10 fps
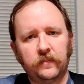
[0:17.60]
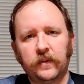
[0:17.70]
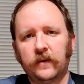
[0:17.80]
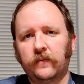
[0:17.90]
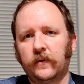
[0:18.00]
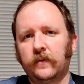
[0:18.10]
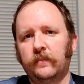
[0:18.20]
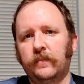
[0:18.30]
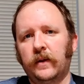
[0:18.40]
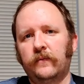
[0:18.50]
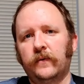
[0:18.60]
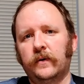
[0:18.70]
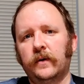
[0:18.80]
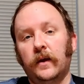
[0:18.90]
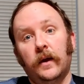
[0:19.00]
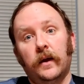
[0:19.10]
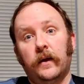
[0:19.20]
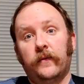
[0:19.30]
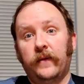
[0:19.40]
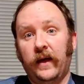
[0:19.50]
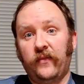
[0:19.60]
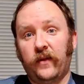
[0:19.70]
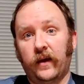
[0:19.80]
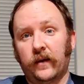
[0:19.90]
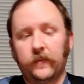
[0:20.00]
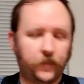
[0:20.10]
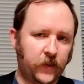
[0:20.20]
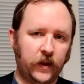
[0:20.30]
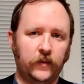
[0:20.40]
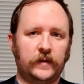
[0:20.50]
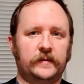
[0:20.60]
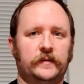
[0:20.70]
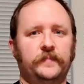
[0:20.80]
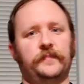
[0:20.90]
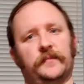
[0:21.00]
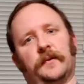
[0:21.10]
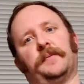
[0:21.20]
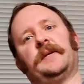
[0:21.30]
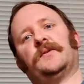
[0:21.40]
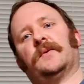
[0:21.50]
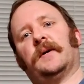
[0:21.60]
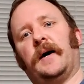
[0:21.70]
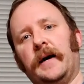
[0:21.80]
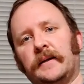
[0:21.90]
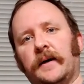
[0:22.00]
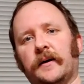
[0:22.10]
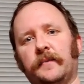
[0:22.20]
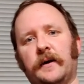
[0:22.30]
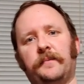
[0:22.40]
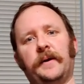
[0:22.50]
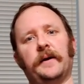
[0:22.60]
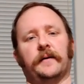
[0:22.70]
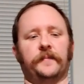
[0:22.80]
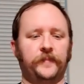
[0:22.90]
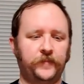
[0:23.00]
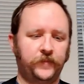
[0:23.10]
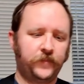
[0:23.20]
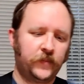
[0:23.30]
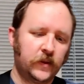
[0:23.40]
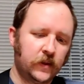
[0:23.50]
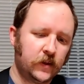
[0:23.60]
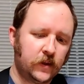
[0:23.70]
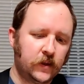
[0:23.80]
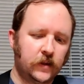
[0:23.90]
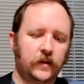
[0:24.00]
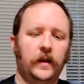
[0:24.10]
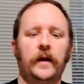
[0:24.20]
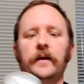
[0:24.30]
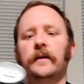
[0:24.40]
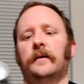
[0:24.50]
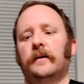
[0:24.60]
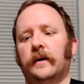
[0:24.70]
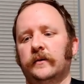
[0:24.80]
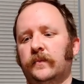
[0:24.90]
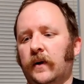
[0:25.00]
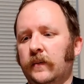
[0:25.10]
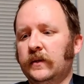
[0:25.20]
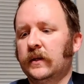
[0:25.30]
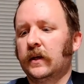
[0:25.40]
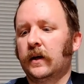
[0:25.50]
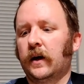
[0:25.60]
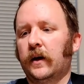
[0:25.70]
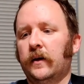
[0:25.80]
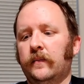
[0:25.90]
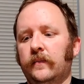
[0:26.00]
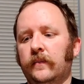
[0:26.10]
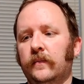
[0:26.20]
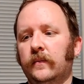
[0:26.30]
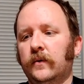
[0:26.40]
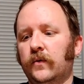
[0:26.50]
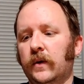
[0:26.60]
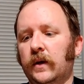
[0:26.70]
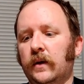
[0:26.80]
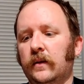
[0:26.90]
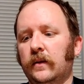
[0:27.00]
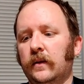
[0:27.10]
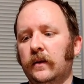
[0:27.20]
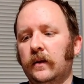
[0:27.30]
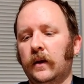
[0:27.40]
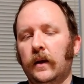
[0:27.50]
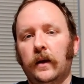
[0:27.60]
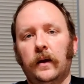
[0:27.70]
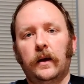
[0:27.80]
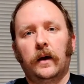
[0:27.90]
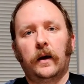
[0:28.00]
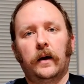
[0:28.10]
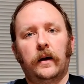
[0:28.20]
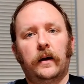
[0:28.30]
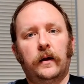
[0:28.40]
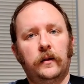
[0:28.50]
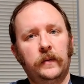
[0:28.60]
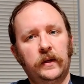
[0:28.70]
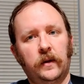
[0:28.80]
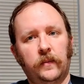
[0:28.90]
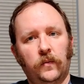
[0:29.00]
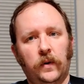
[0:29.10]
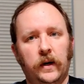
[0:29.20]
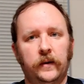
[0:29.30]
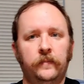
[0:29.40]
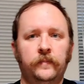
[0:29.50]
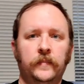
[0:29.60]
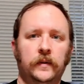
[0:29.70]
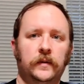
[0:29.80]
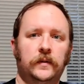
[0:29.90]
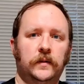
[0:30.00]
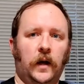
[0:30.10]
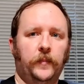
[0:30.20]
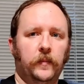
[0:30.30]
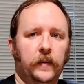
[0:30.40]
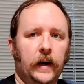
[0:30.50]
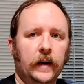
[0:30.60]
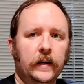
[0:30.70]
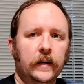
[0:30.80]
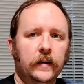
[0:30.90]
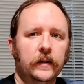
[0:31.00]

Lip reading: Bedford. That thing. Anyways, the place where I talk about beer. Tonight, as promised, I am drinking the Element Number 1 Dopplebock